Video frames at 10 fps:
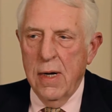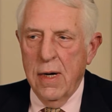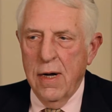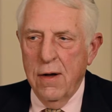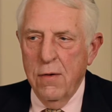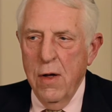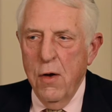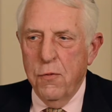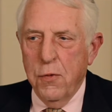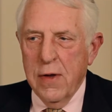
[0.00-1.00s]

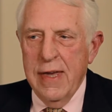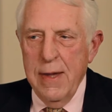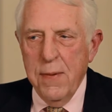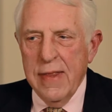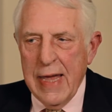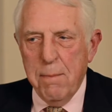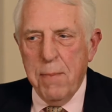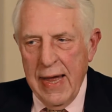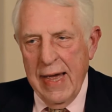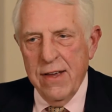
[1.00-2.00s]
for keeping that
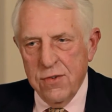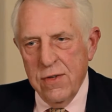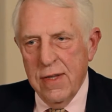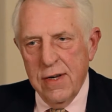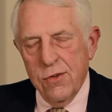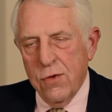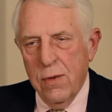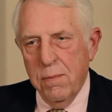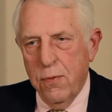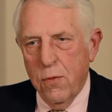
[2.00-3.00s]
passion that is
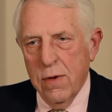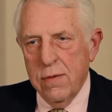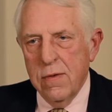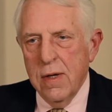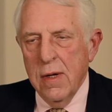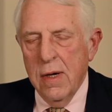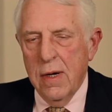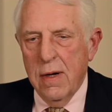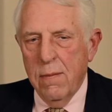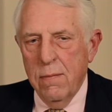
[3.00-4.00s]
so important,
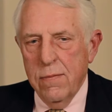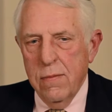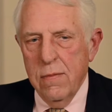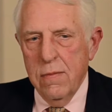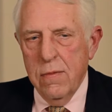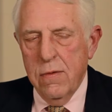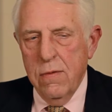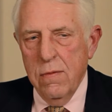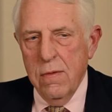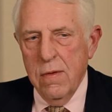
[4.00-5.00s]

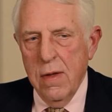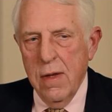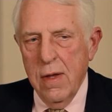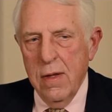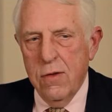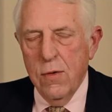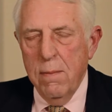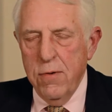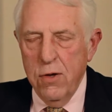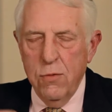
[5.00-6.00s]
to
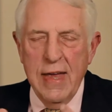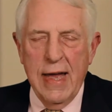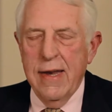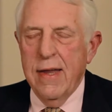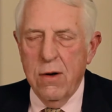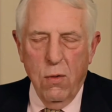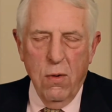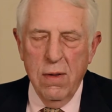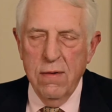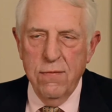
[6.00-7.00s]
imbue that in
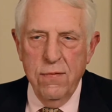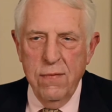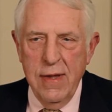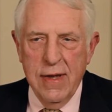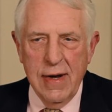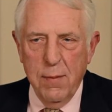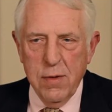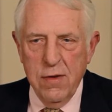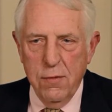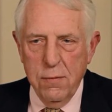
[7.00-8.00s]
all of the
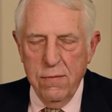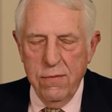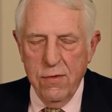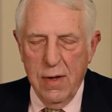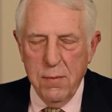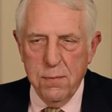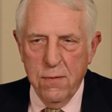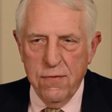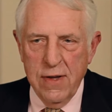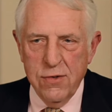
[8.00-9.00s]
economic development
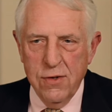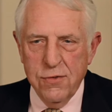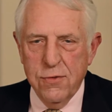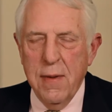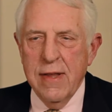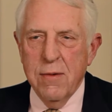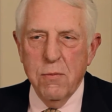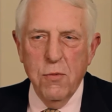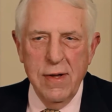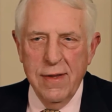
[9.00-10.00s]
professionals, to make
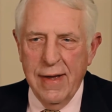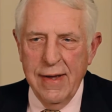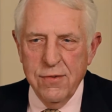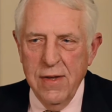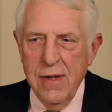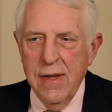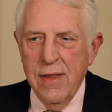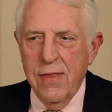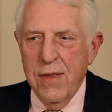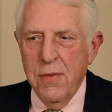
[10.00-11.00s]
them realize
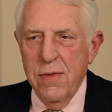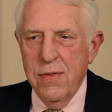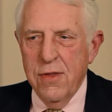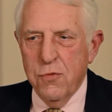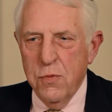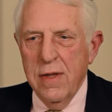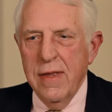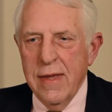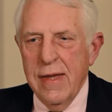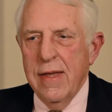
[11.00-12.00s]
that this
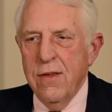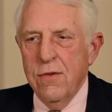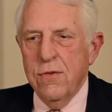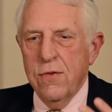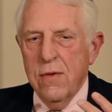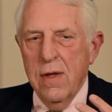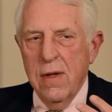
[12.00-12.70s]
really is,